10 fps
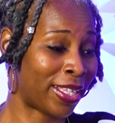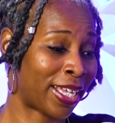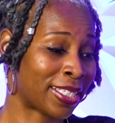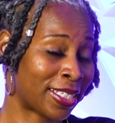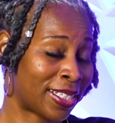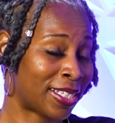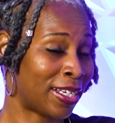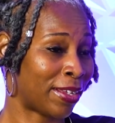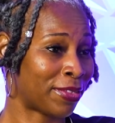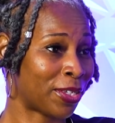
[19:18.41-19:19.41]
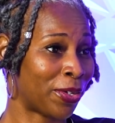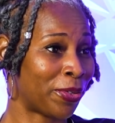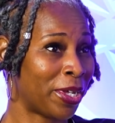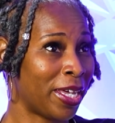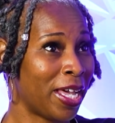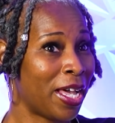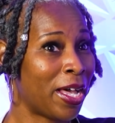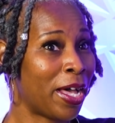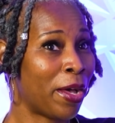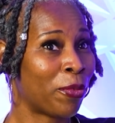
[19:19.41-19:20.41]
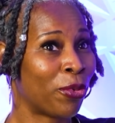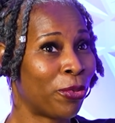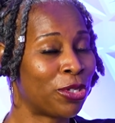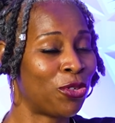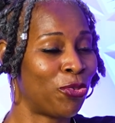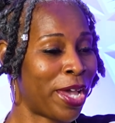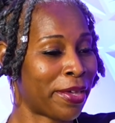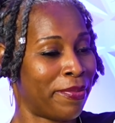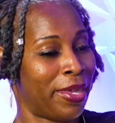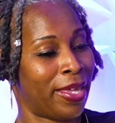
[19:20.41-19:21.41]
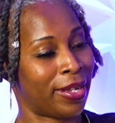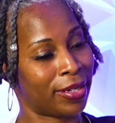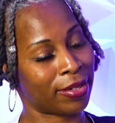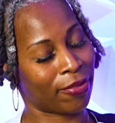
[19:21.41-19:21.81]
That's good stuff. So, what would you recommend